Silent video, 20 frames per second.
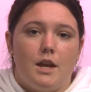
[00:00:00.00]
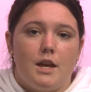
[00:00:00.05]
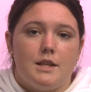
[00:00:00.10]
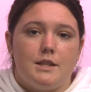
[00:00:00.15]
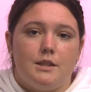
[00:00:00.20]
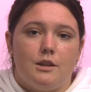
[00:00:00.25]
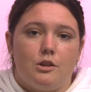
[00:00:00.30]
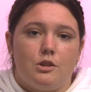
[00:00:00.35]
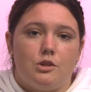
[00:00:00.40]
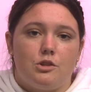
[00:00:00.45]

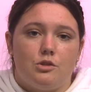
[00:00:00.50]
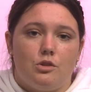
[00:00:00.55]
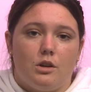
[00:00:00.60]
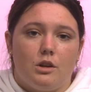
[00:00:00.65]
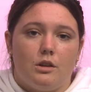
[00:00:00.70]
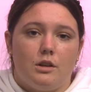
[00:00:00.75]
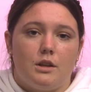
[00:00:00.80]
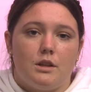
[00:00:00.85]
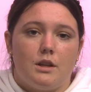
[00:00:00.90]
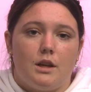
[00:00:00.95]
as they are
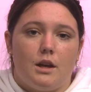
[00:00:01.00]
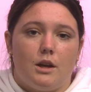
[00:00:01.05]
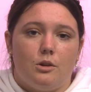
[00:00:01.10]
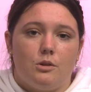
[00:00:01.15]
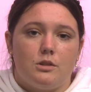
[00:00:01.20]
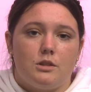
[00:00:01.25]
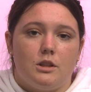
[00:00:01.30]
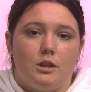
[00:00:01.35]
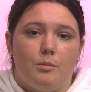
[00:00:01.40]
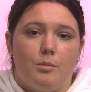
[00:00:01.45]
struggling to
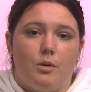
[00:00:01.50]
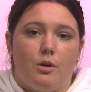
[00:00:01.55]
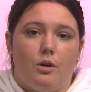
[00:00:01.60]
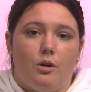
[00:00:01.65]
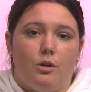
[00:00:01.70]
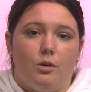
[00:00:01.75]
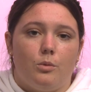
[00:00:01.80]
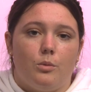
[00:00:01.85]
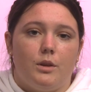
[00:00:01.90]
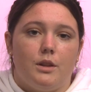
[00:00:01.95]
house them
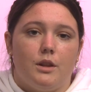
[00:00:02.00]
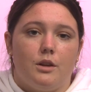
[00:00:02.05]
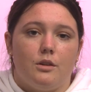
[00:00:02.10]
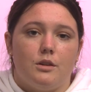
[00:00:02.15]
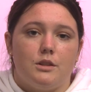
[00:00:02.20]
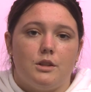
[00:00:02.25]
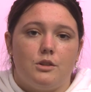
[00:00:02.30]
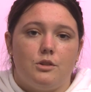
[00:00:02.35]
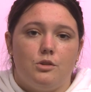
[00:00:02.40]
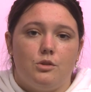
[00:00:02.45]
all when there
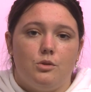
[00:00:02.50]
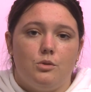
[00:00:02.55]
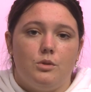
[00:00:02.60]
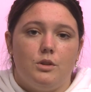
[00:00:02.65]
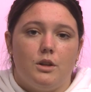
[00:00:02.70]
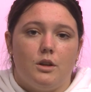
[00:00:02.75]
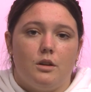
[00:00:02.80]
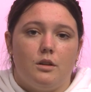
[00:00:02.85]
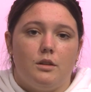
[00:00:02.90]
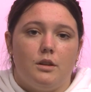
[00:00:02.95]
is a
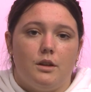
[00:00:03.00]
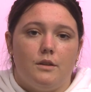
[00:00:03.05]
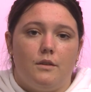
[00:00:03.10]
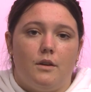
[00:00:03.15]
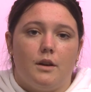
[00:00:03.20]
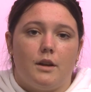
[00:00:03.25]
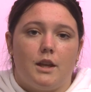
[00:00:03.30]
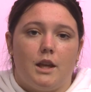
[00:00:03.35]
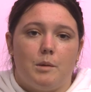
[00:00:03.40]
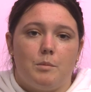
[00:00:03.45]
2-year
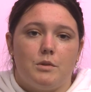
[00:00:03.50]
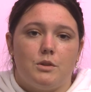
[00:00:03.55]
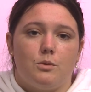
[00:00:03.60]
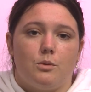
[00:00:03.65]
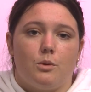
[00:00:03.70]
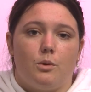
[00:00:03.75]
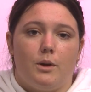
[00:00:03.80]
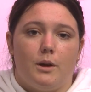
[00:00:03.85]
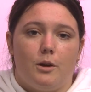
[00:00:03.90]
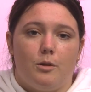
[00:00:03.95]
live-on-campus
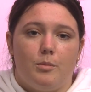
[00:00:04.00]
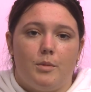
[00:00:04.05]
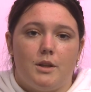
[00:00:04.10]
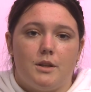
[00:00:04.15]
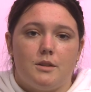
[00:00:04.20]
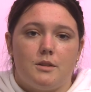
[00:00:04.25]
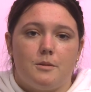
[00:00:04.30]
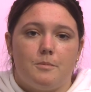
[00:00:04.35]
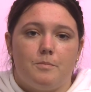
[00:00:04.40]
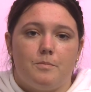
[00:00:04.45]

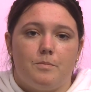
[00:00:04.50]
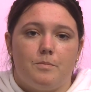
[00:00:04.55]
requirement.